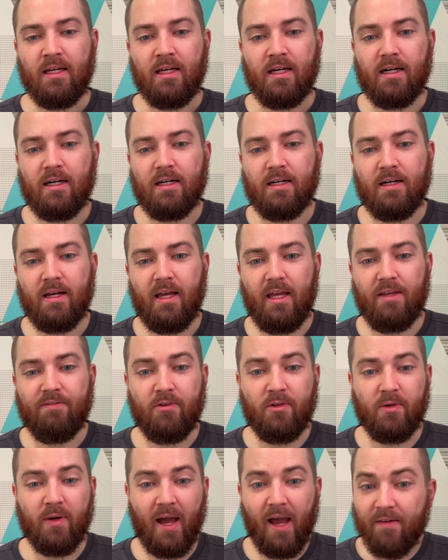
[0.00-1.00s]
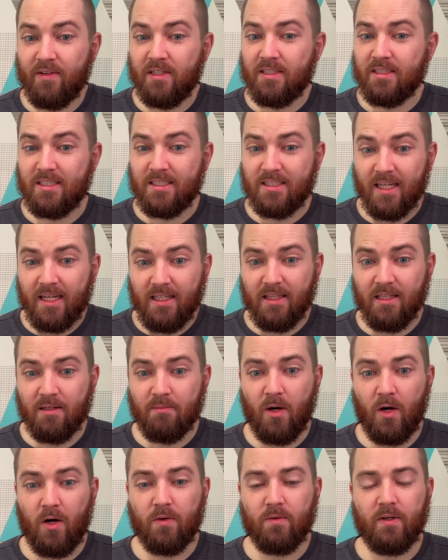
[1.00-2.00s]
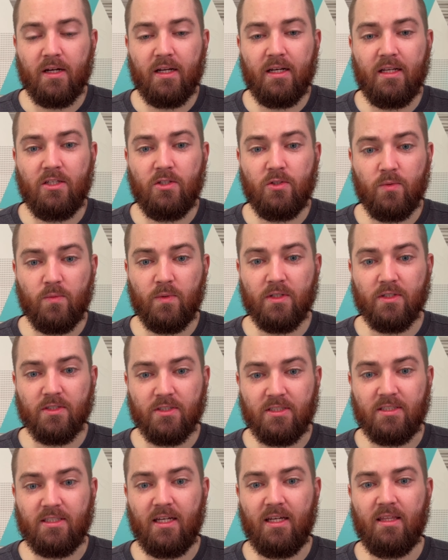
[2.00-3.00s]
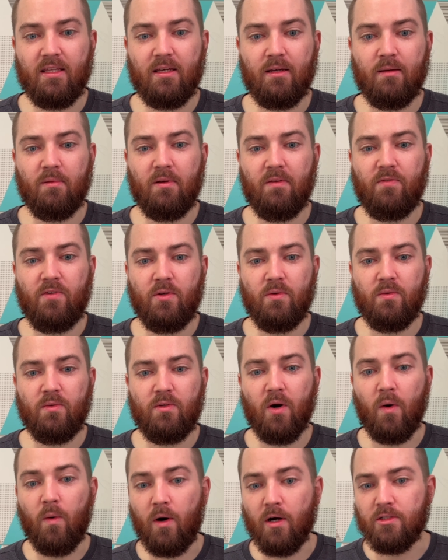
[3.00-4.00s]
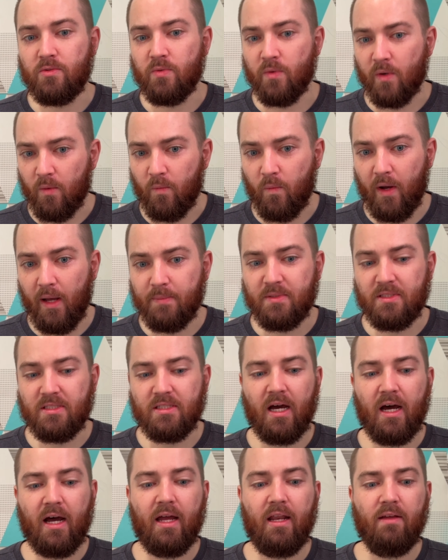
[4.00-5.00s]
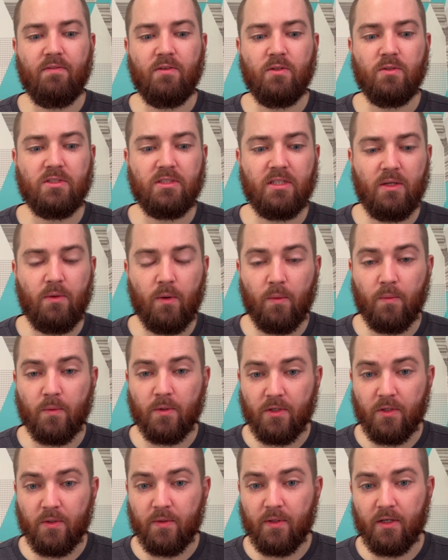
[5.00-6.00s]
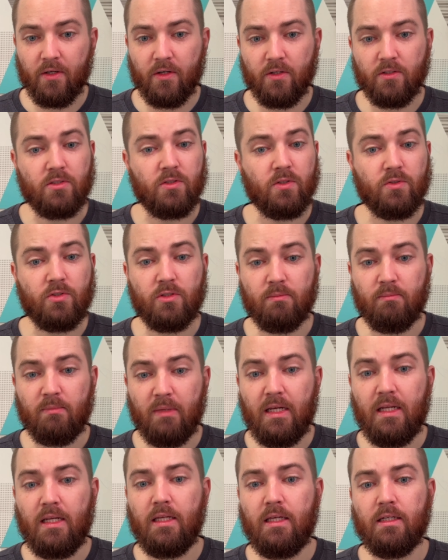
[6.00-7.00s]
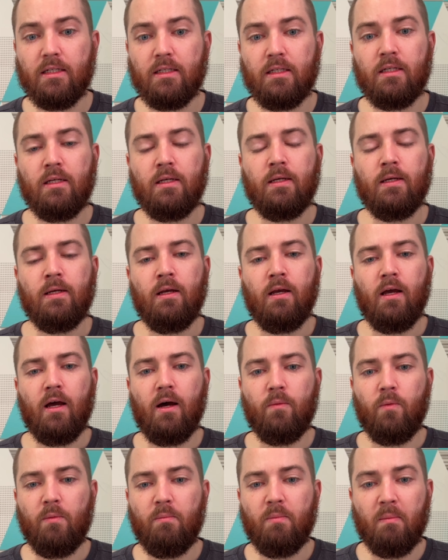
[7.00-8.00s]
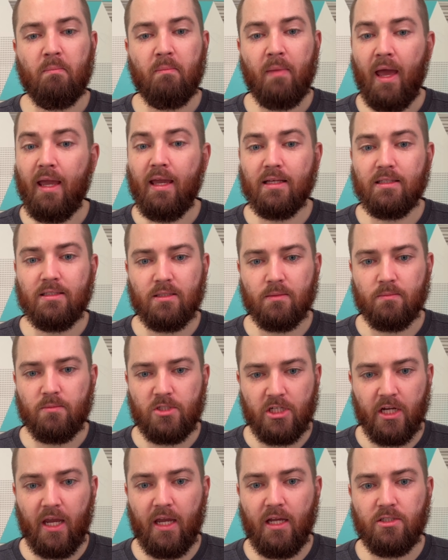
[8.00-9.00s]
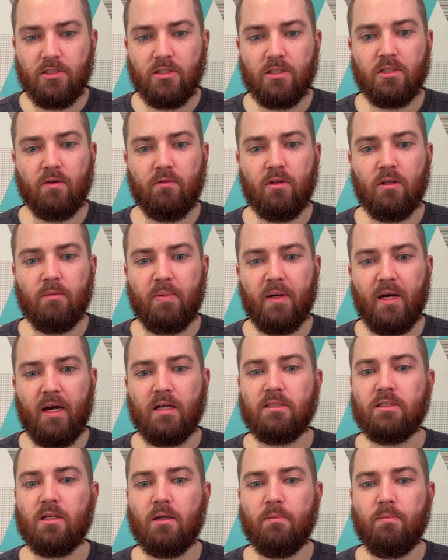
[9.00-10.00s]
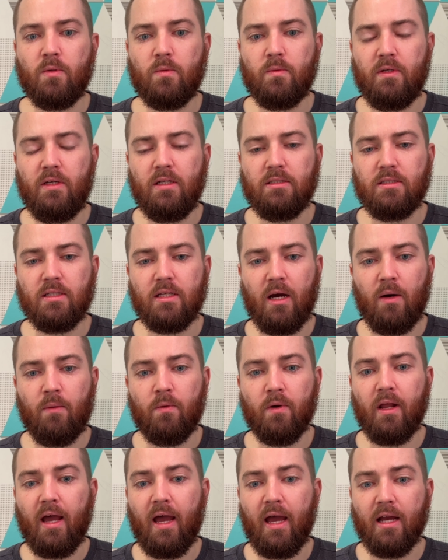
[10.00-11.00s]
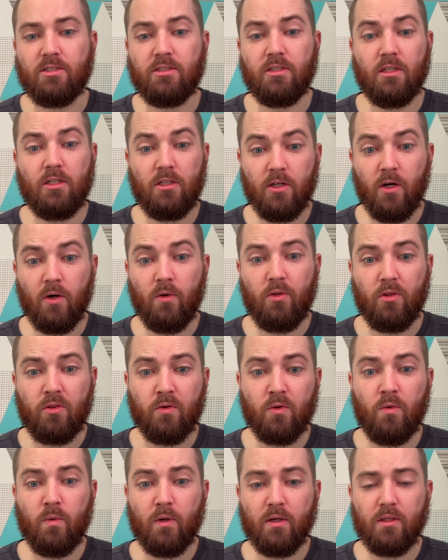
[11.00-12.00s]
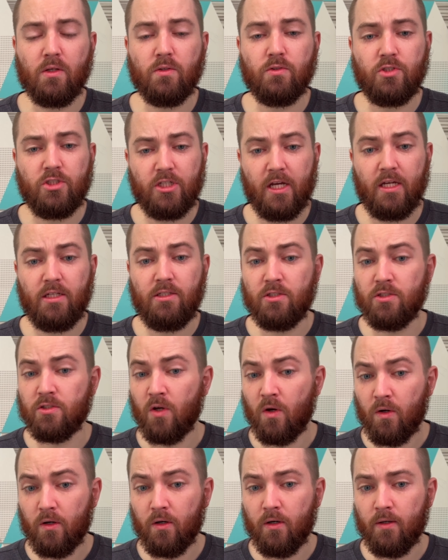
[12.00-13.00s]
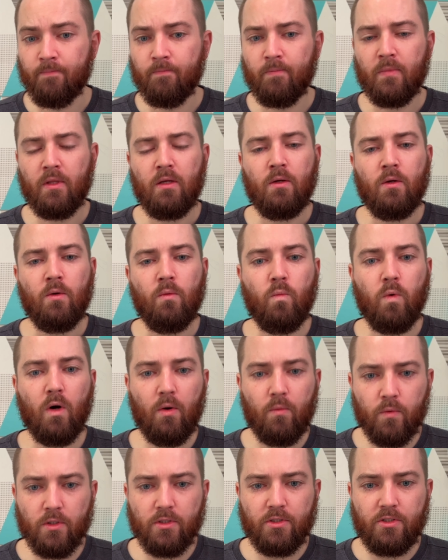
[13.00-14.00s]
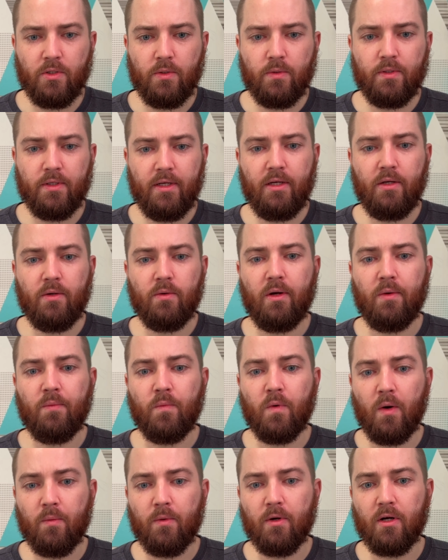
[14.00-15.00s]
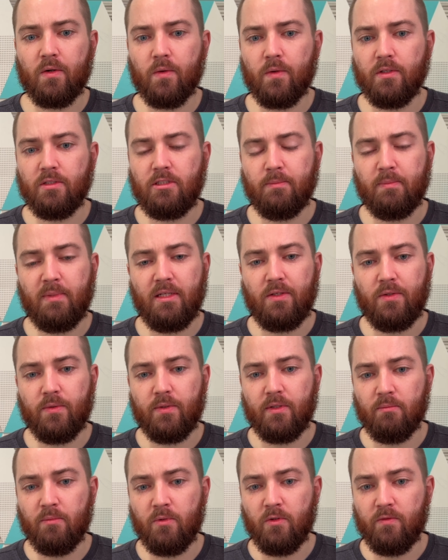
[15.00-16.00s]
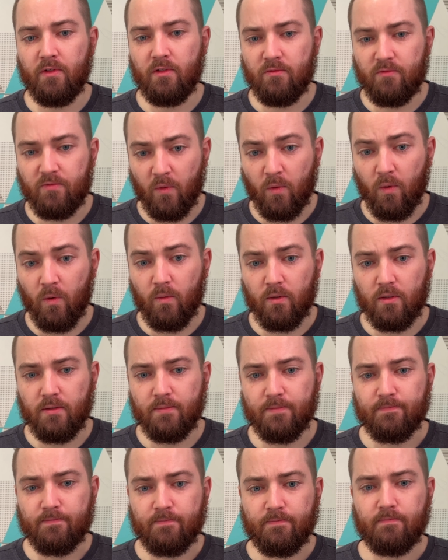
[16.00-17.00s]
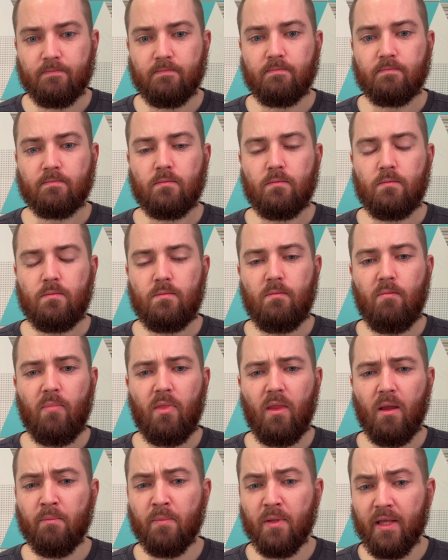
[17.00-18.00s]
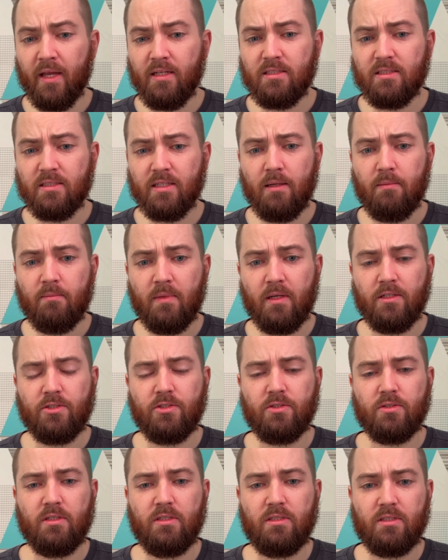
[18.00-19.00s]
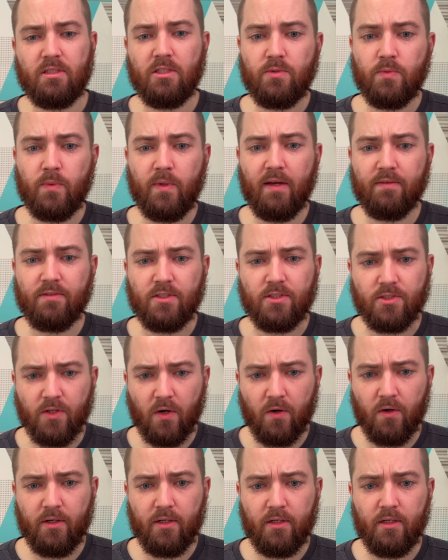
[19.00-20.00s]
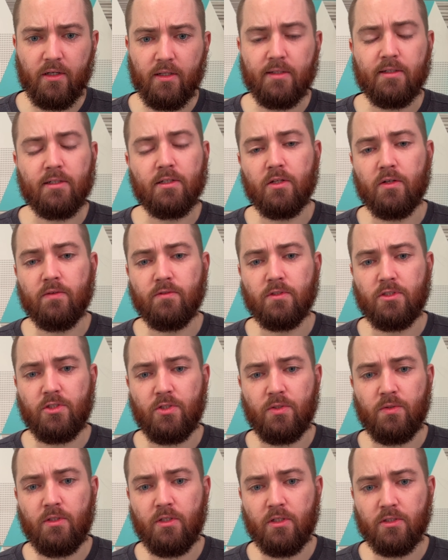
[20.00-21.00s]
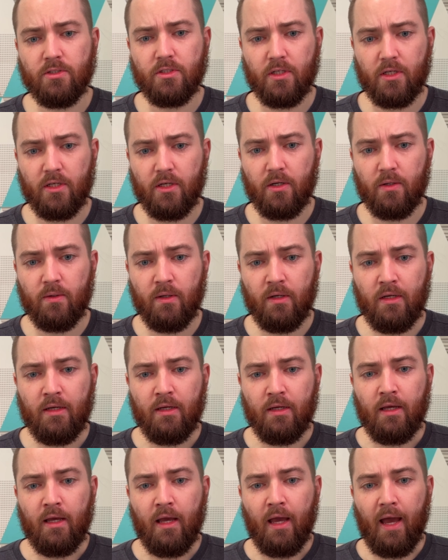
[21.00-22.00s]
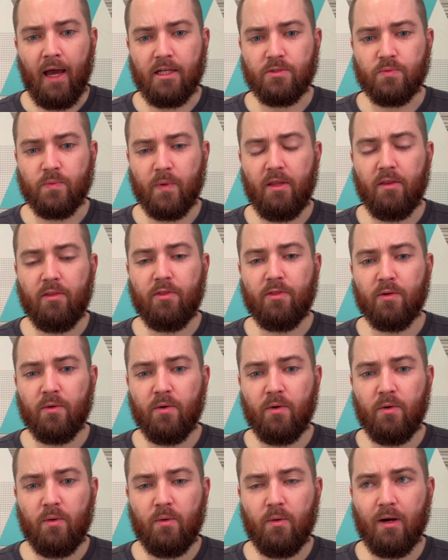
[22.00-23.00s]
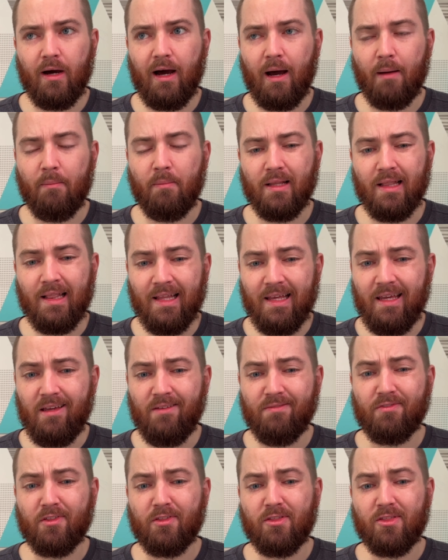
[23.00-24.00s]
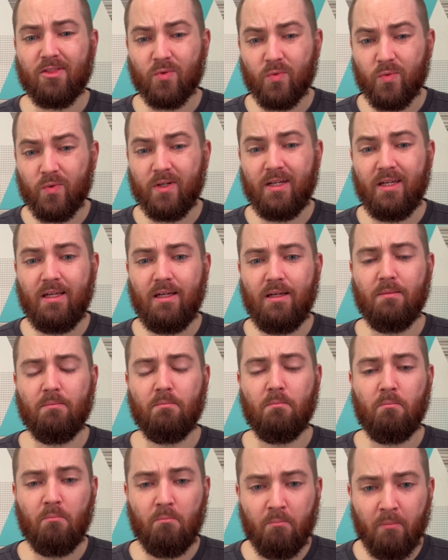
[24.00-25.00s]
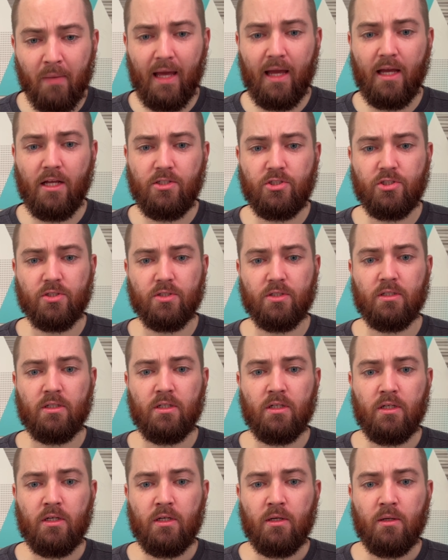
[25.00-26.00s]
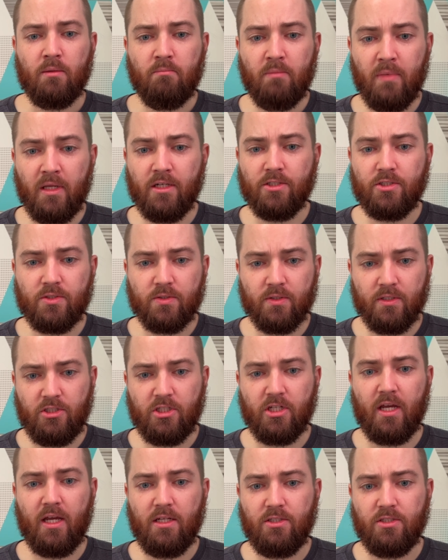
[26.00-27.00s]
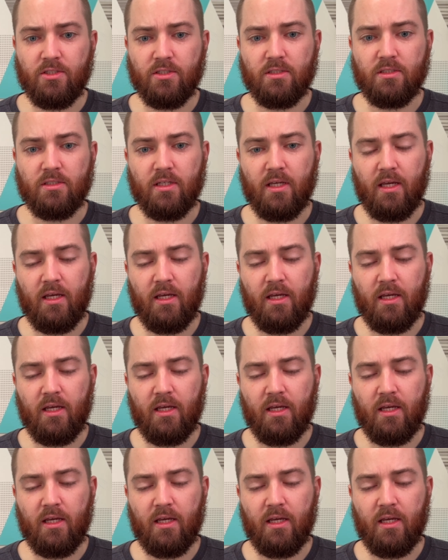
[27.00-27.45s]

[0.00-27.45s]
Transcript: Uh, if you haven't seen them already, you will see them if you go onto our website, if you see what we're doing on our social media. Uh, we've been making some changes over the past couple weeks, and I want to actually go through what those changes are, what we're doing, and what we're going to be doing moving forward. Blank Slate Ministry, since we have started a little over two years ago, has went through, I believe, three major ministry changes.